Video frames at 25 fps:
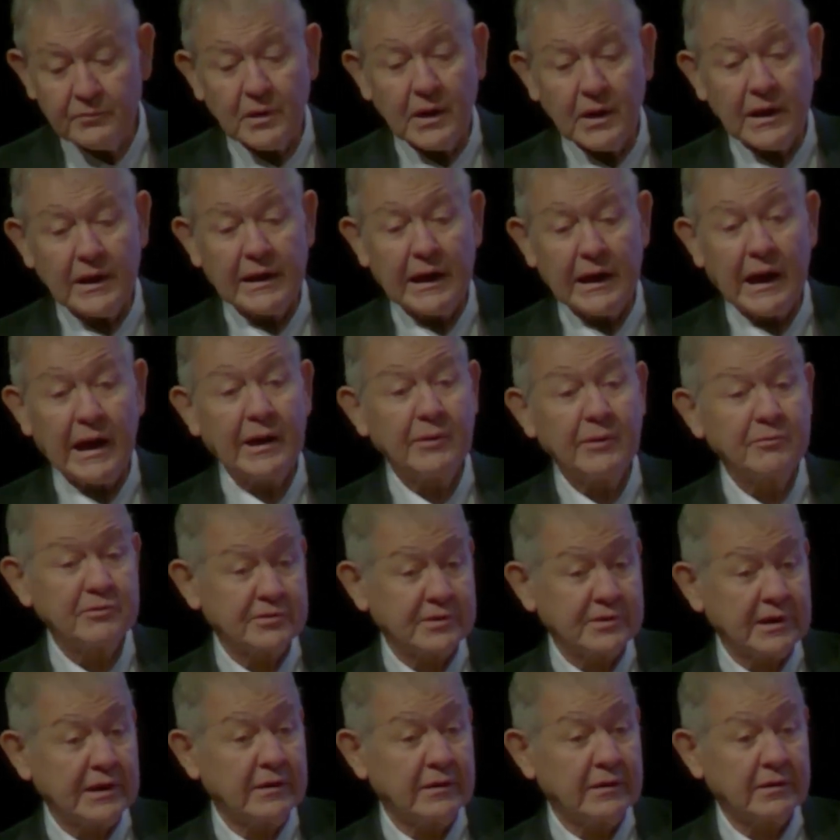I was
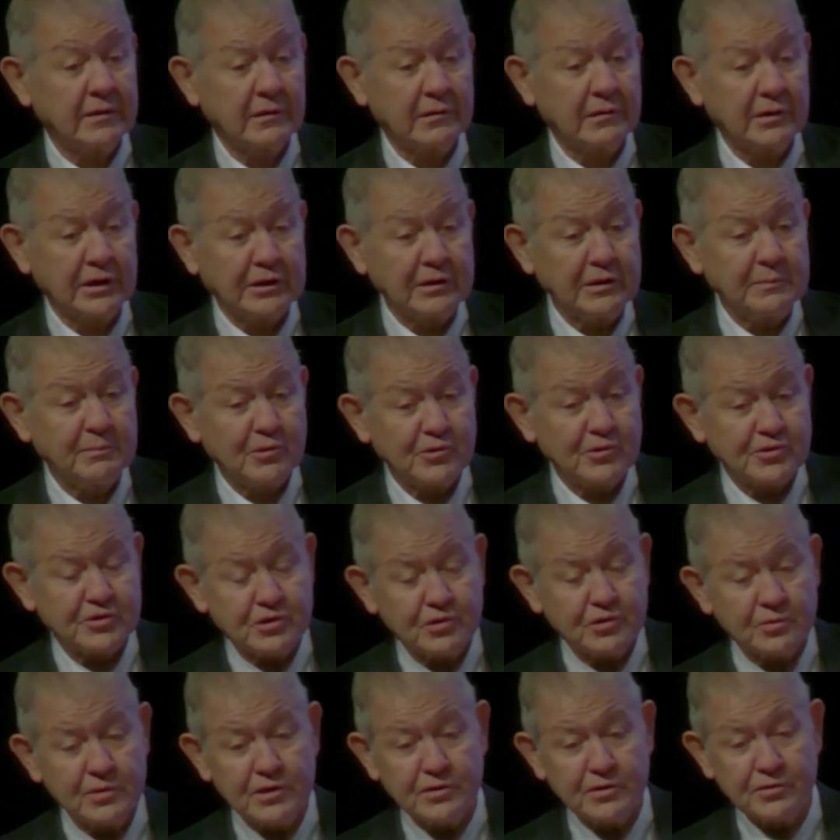the lucky person to
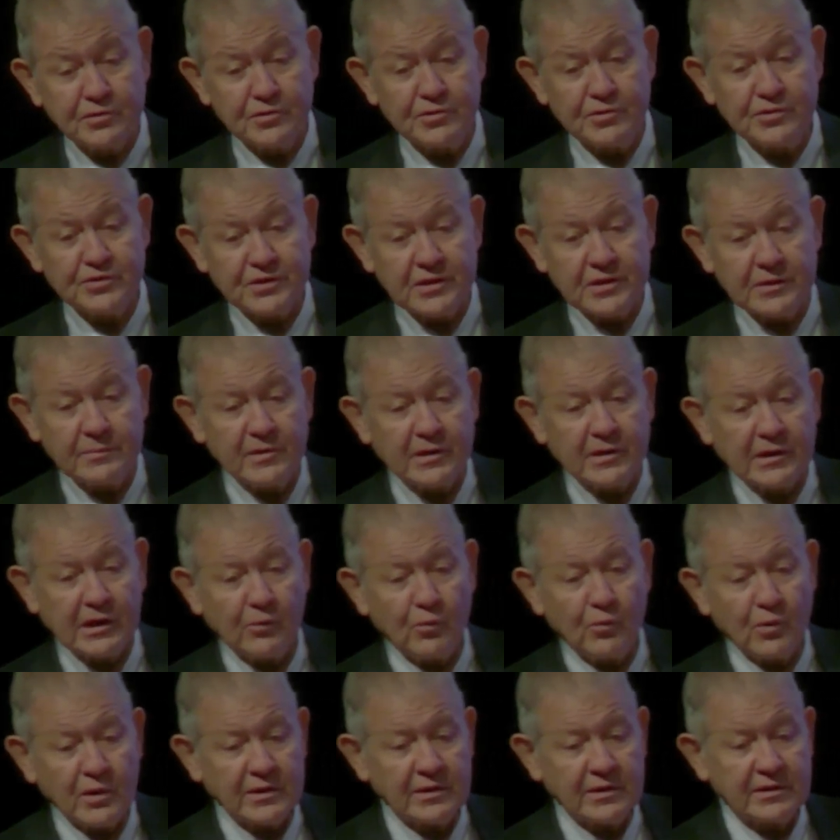introduce him, and I
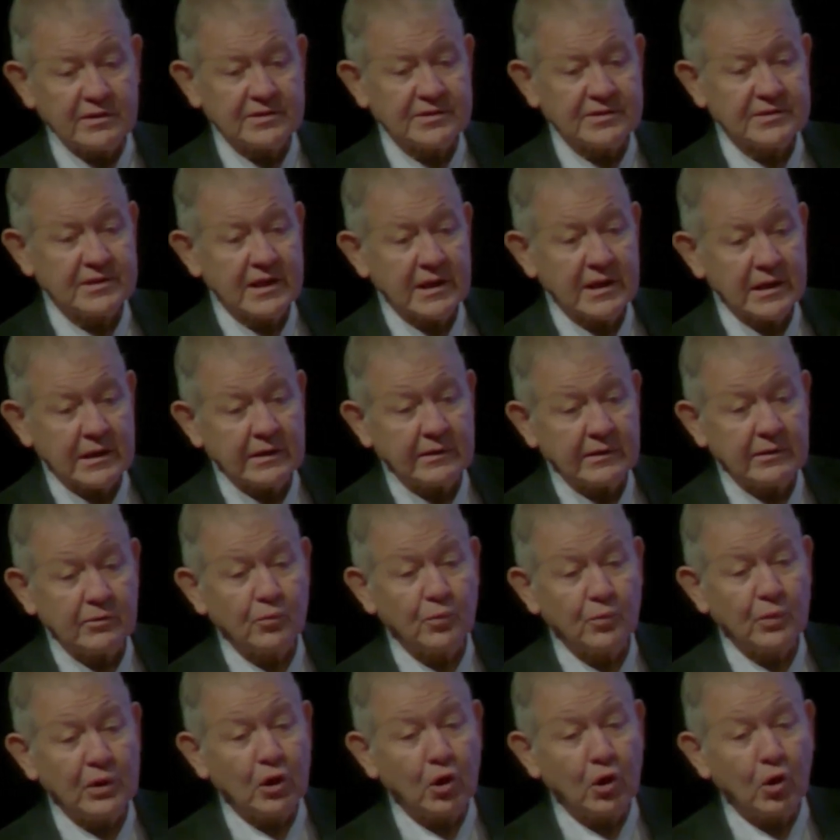wanted to say that we
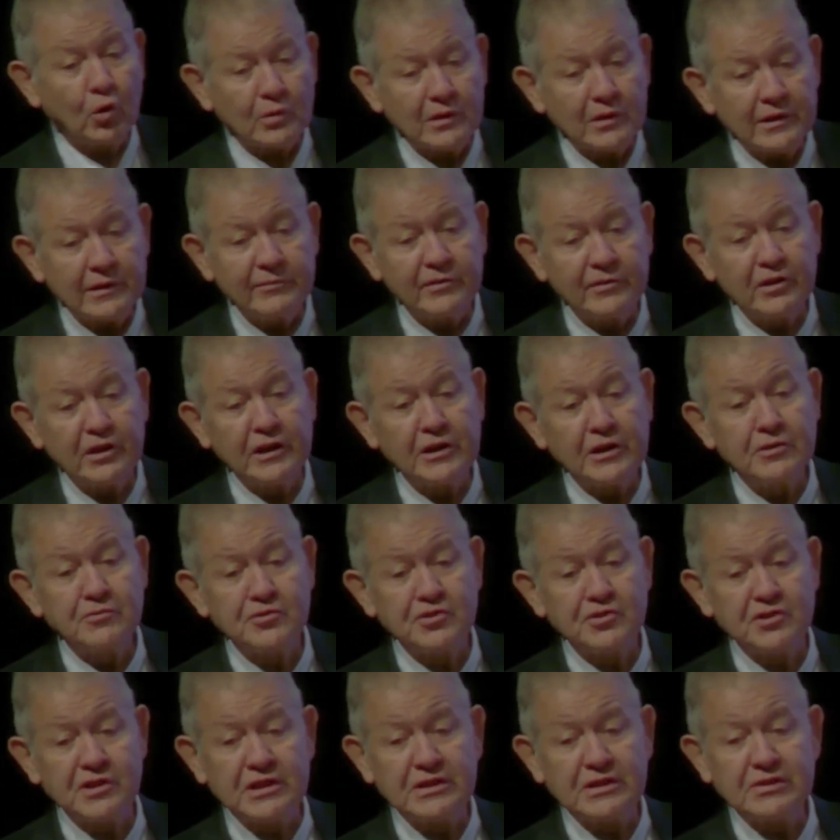all live in
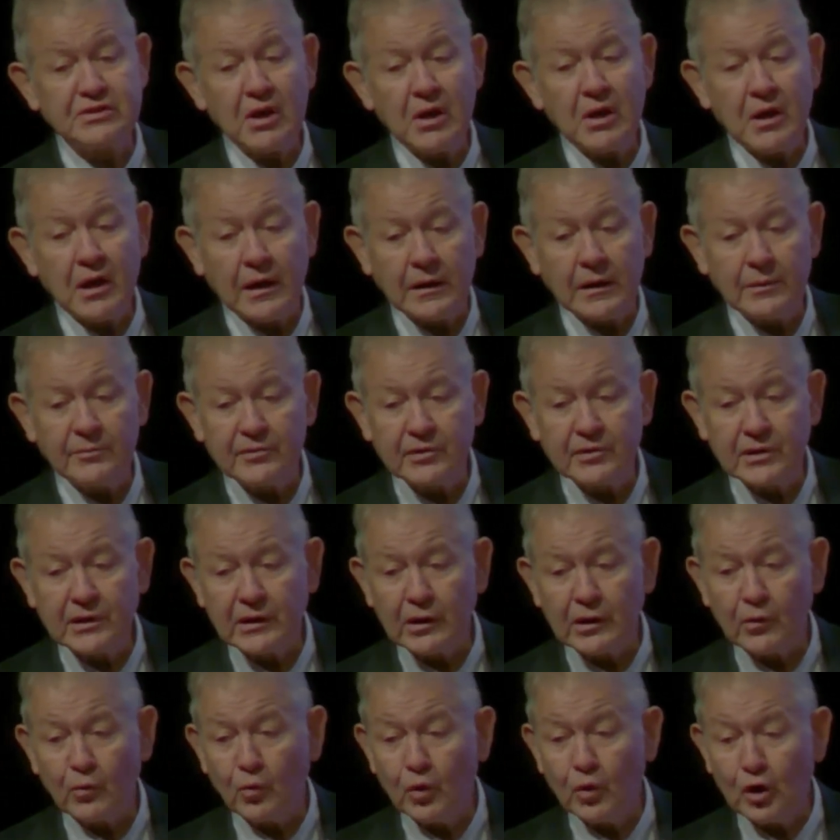interesting times, and I
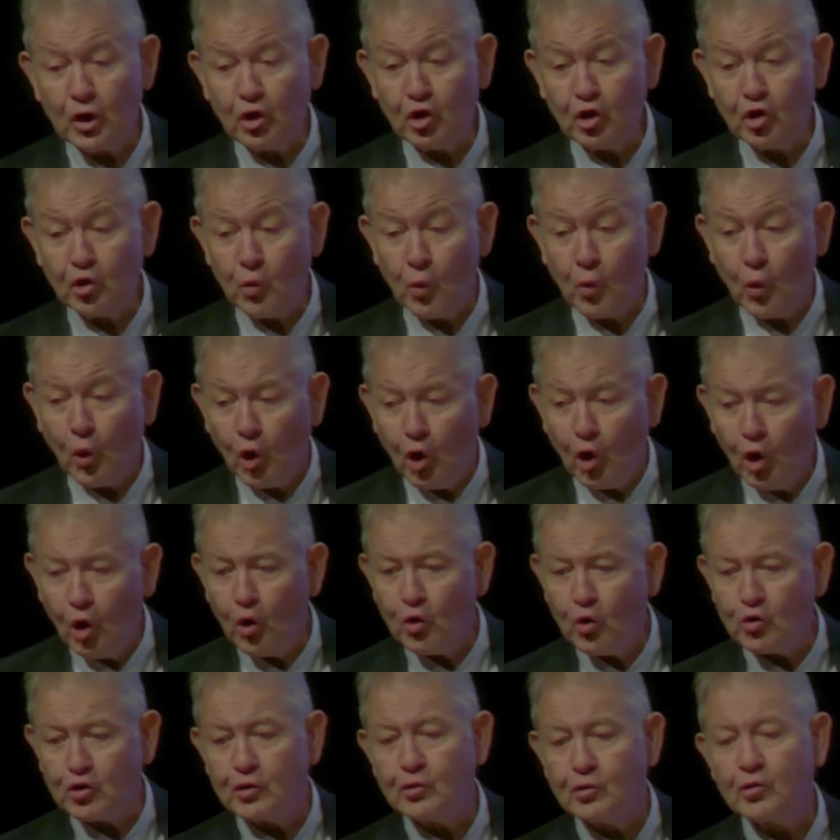want you all to
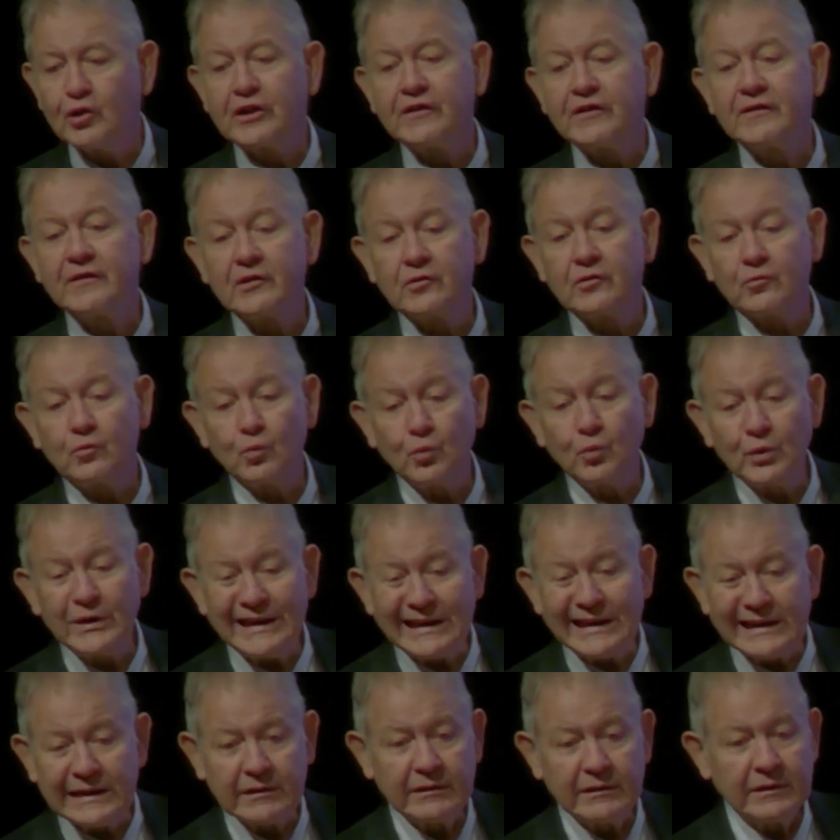look at this
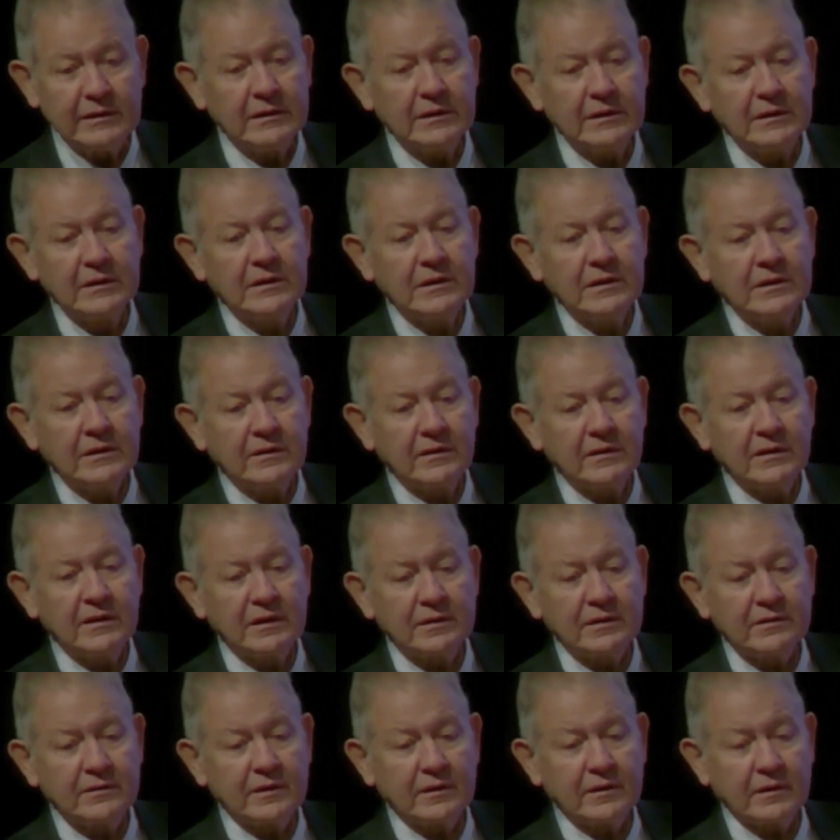week that
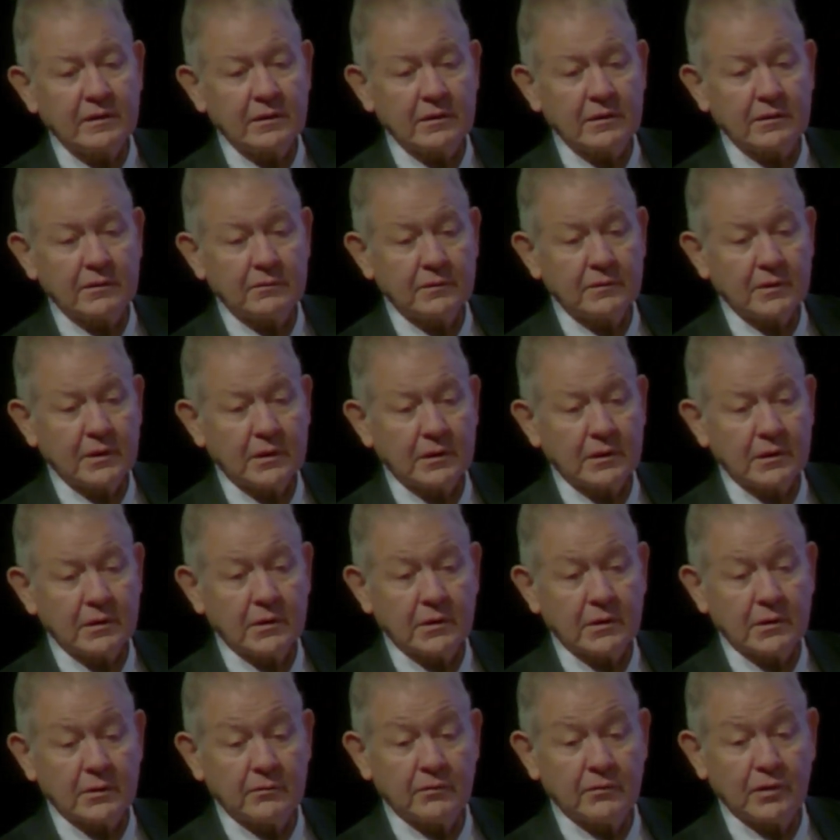
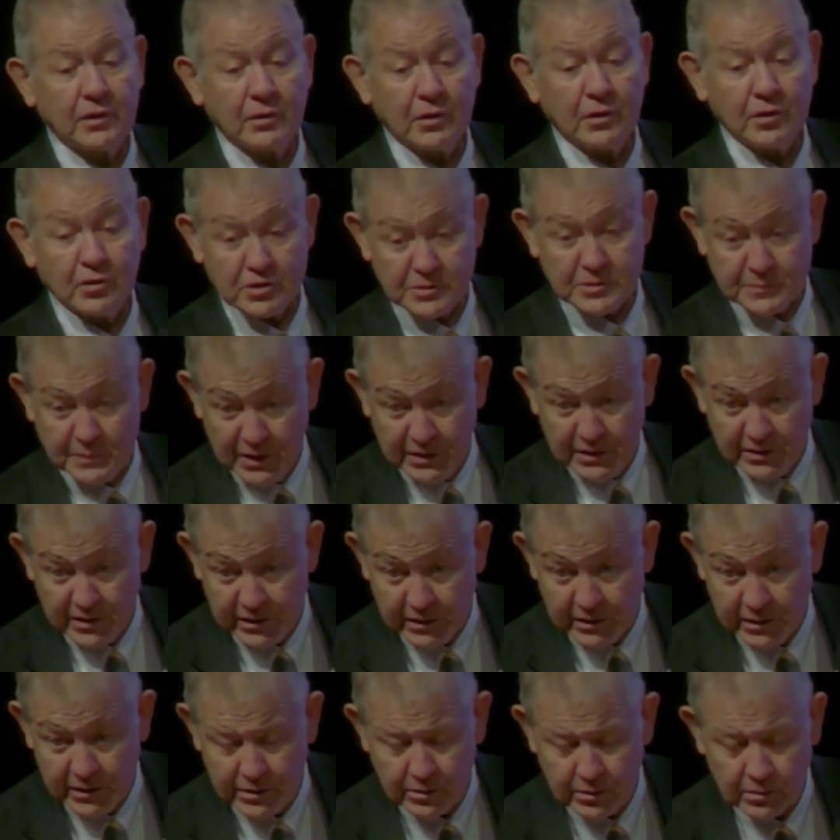you're spending
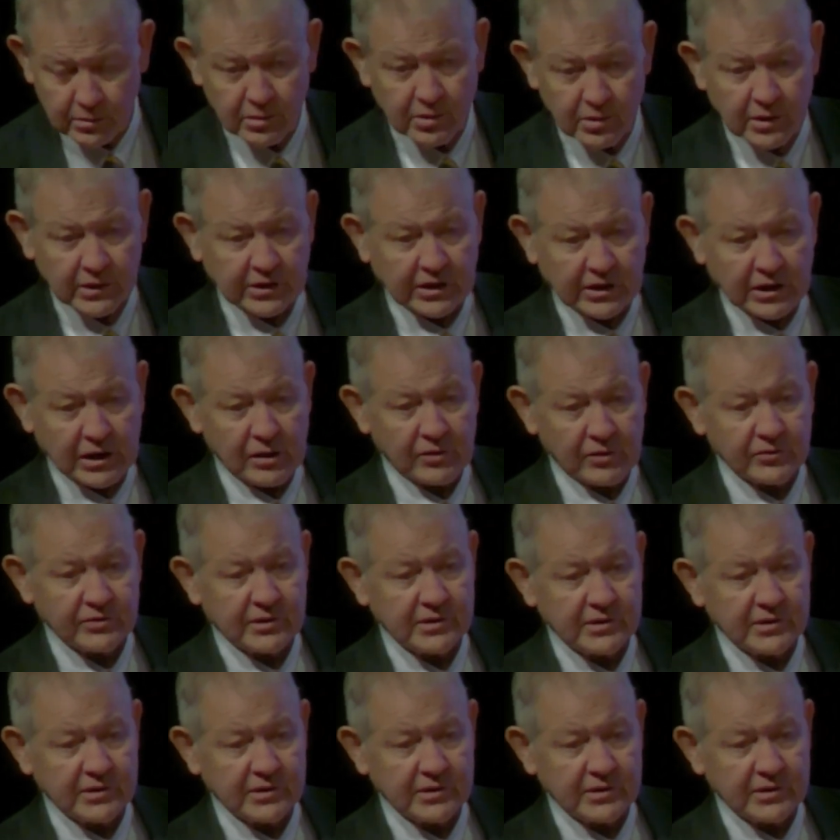here at KAUST in this